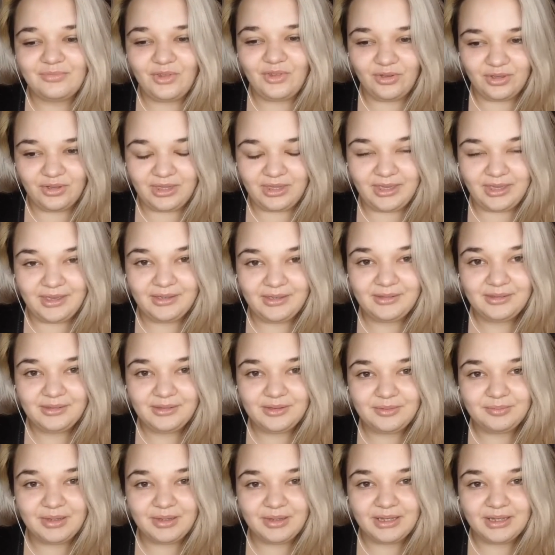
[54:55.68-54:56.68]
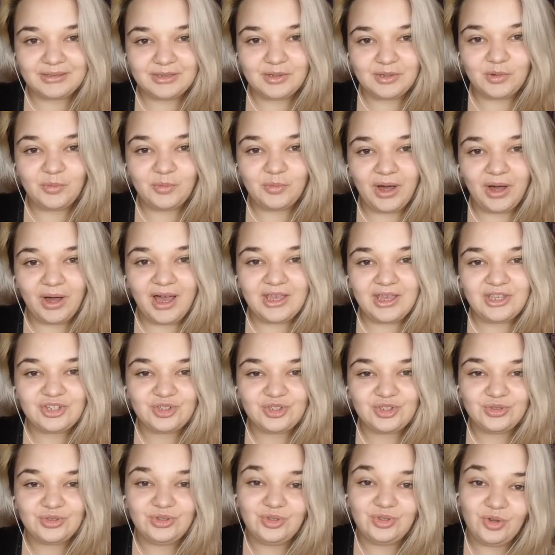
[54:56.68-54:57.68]
okay, but why
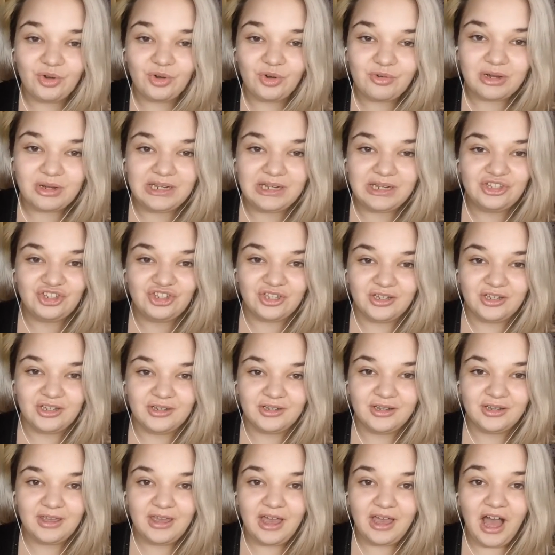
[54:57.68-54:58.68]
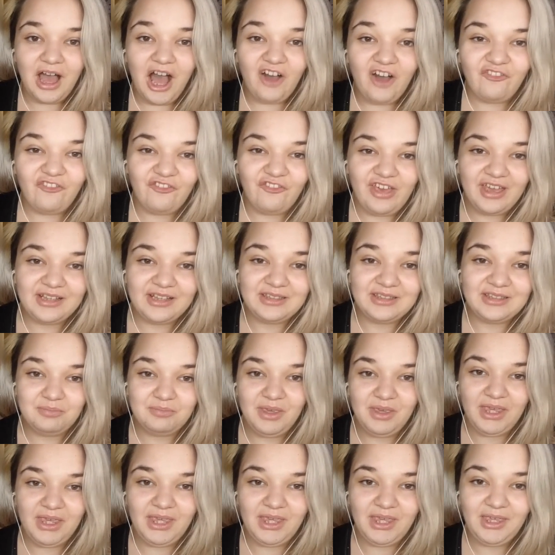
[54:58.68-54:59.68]
should your religion affect
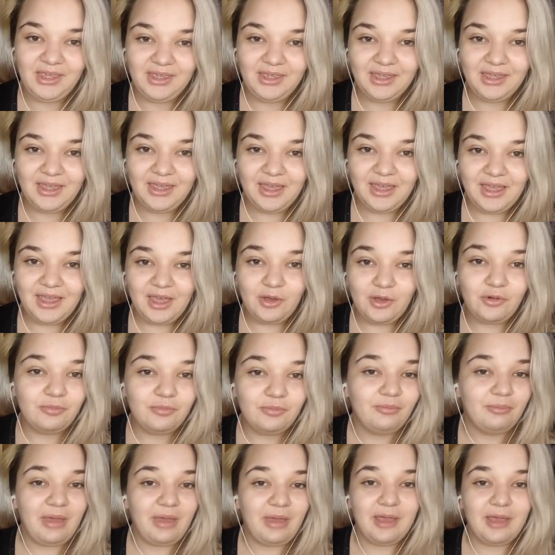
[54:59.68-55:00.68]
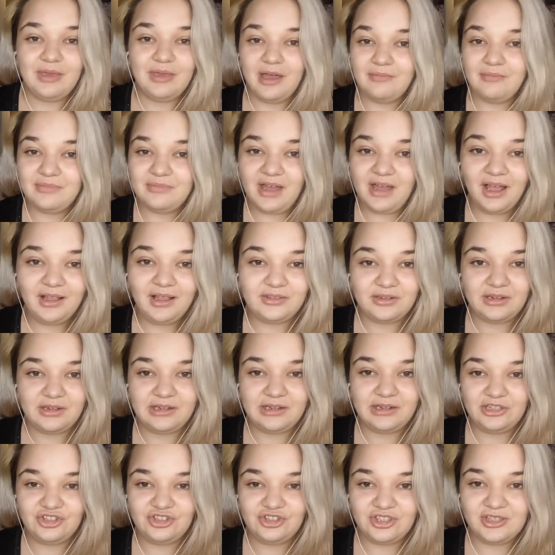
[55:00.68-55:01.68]
me, who maybe I'm not
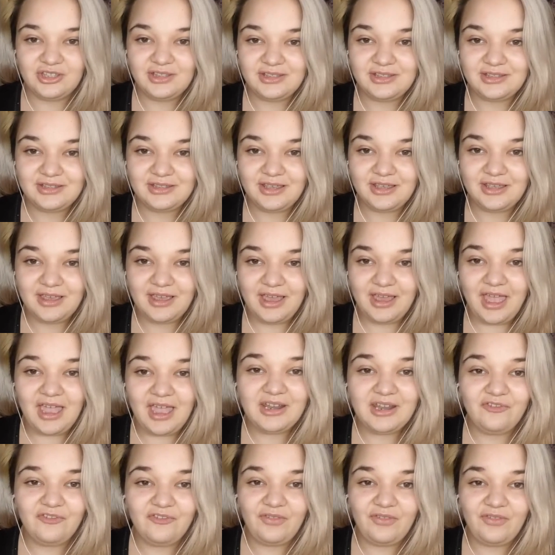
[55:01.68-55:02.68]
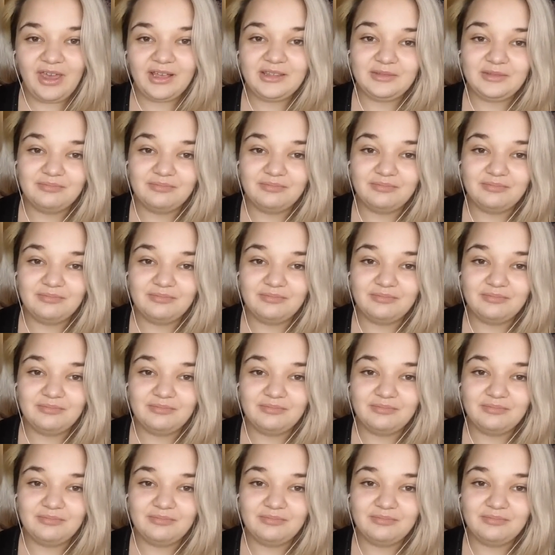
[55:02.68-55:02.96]
religious, and affect